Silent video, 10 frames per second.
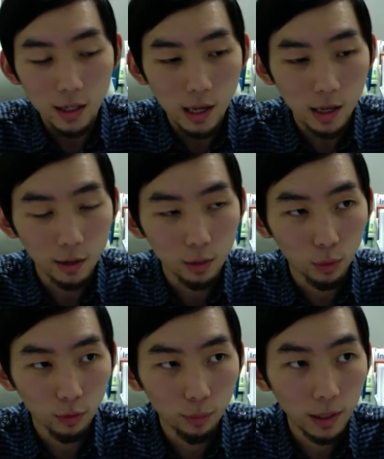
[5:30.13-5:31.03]
And
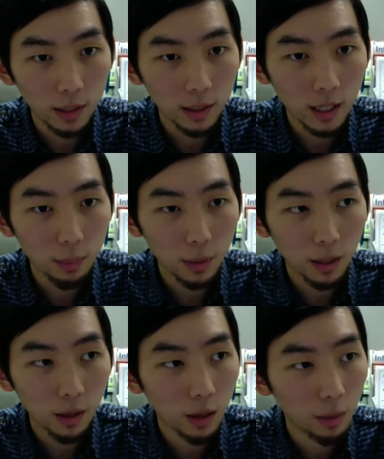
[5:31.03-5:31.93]
we've been
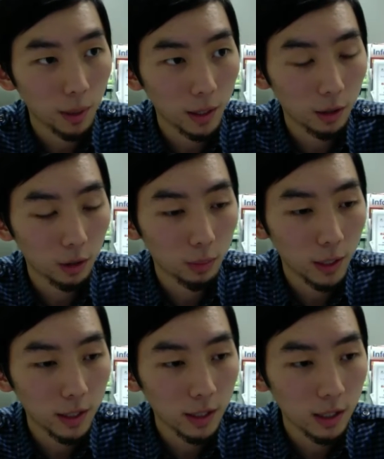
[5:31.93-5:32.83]
keeping the bundle
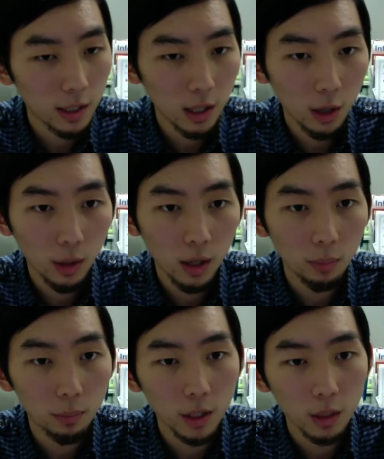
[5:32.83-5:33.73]
prices lower
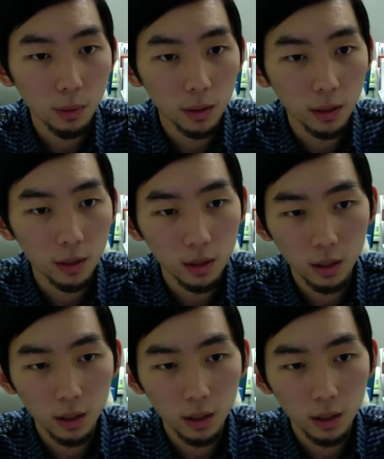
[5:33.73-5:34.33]
just because,